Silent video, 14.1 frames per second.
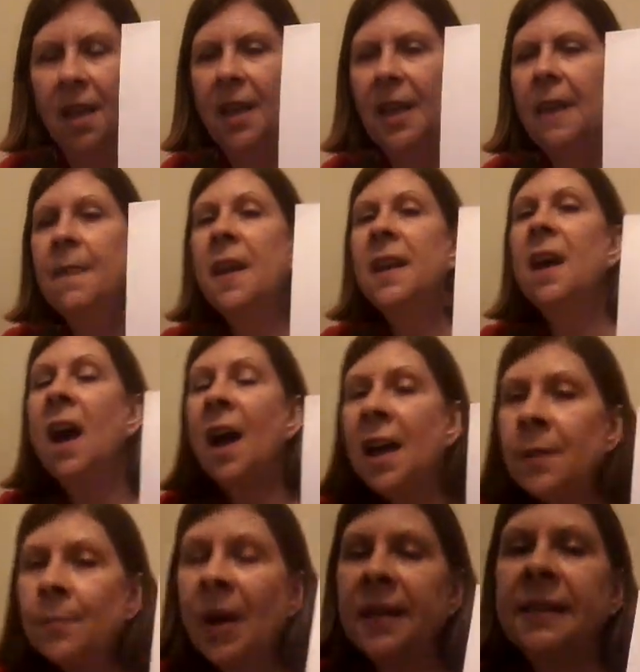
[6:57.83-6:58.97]
And then on
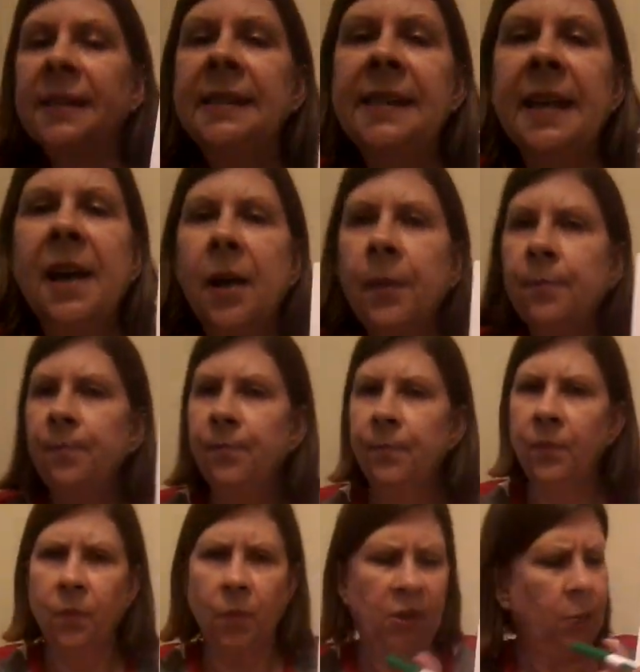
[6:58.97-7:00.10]
my stem,
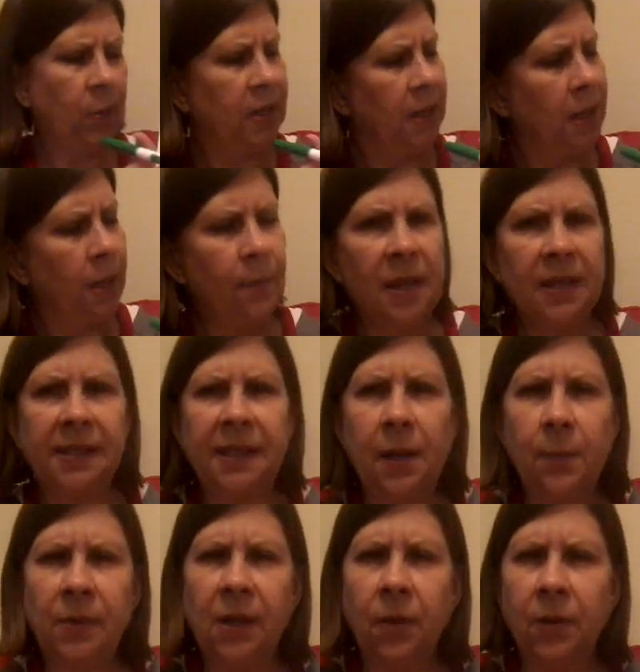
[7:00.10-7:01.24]
what do I need on my stem down